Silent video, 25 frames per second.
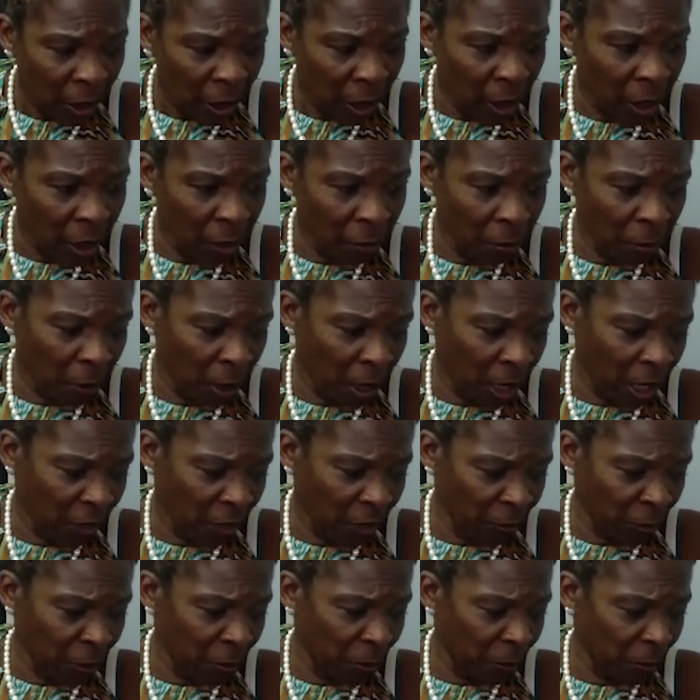I have
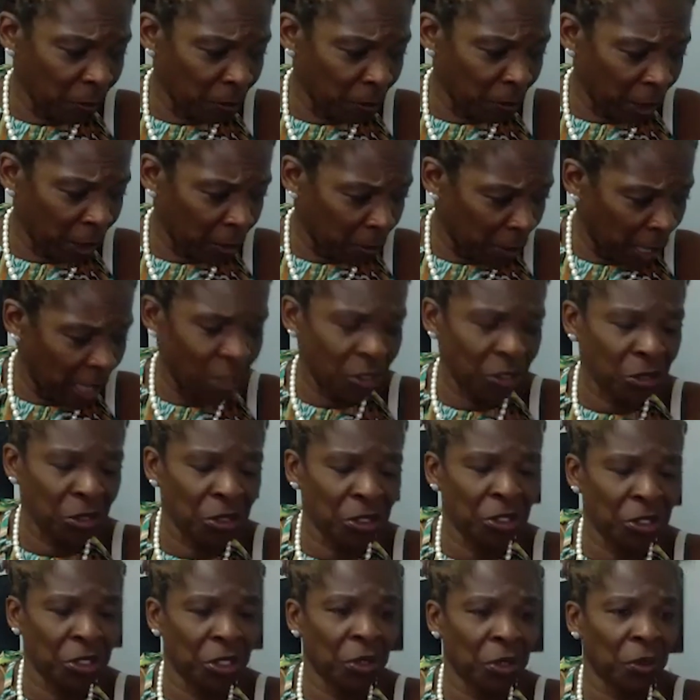my
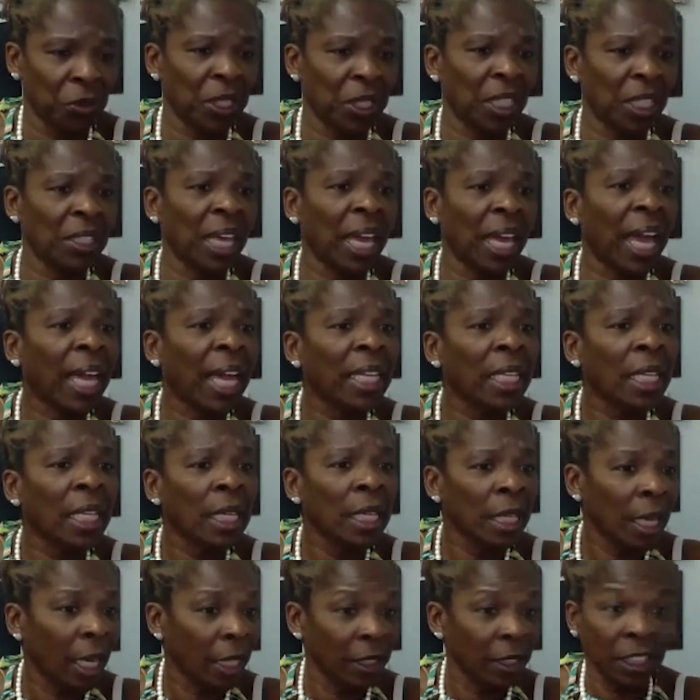master's degree in that.
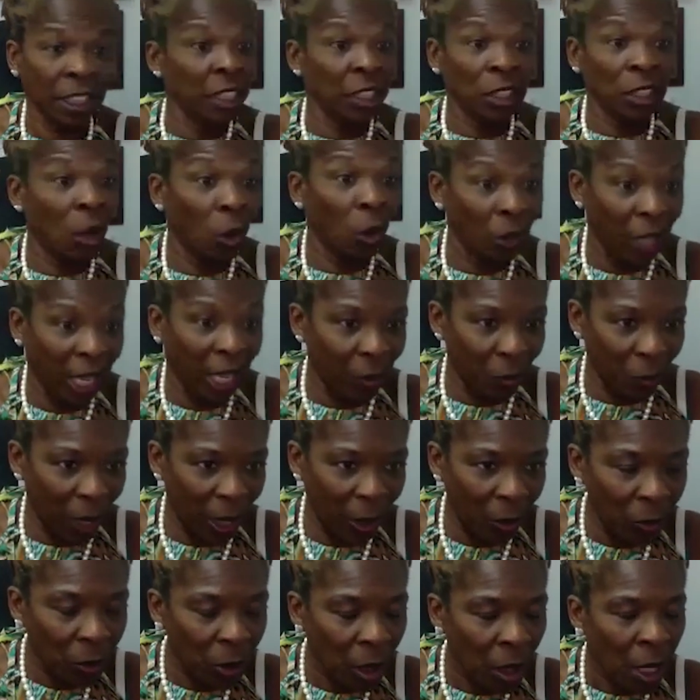I didn't go that
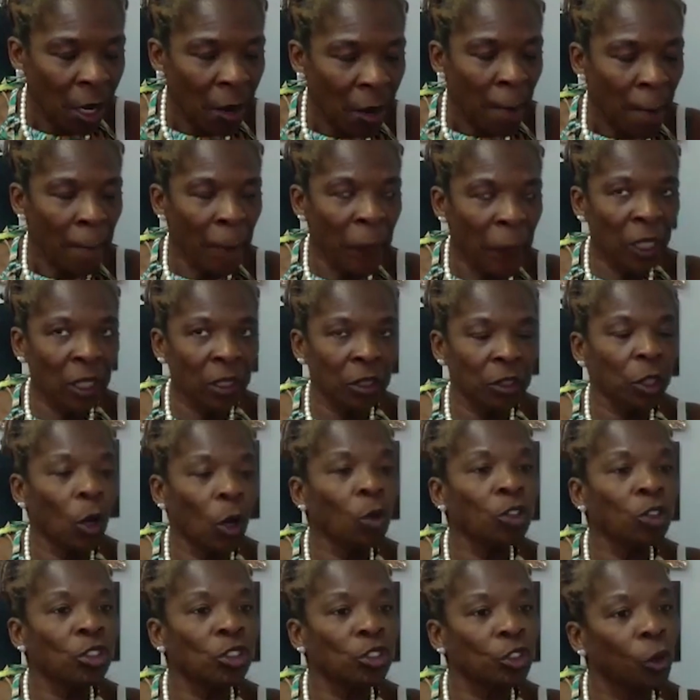route, but
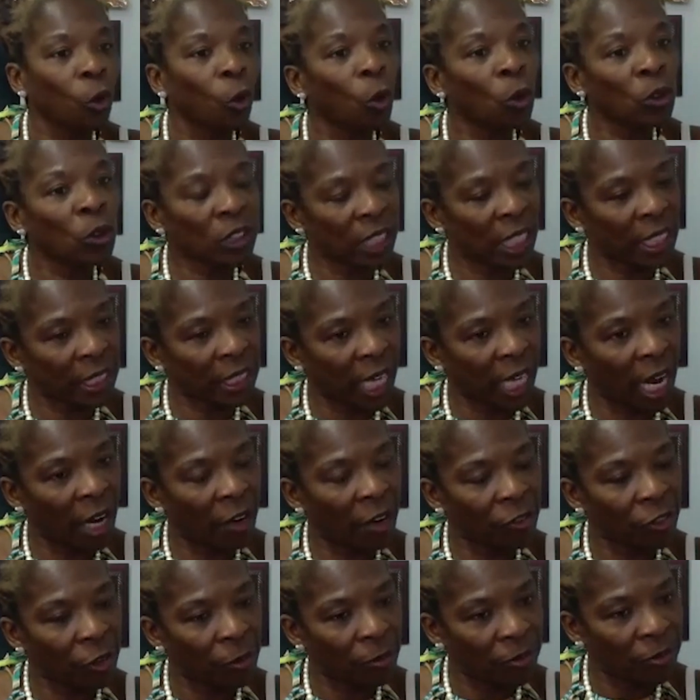those tools that I
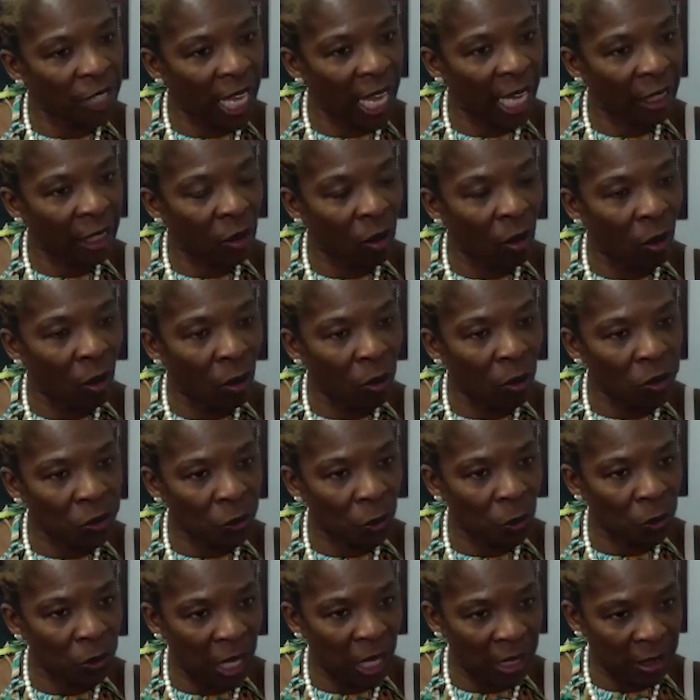got from that
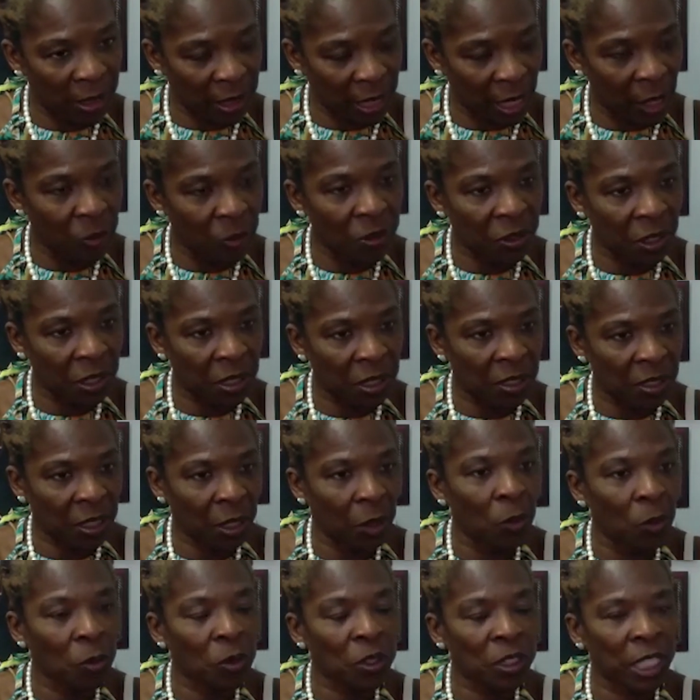also, that counseling
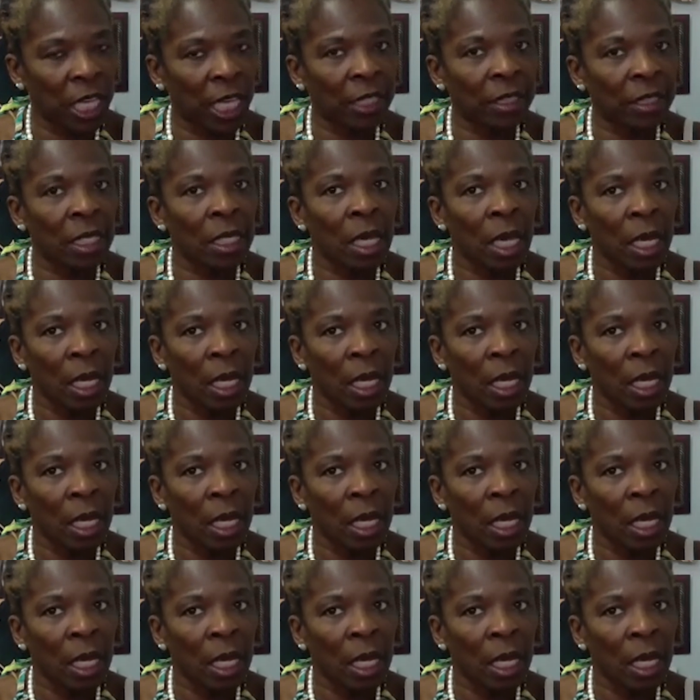skill set,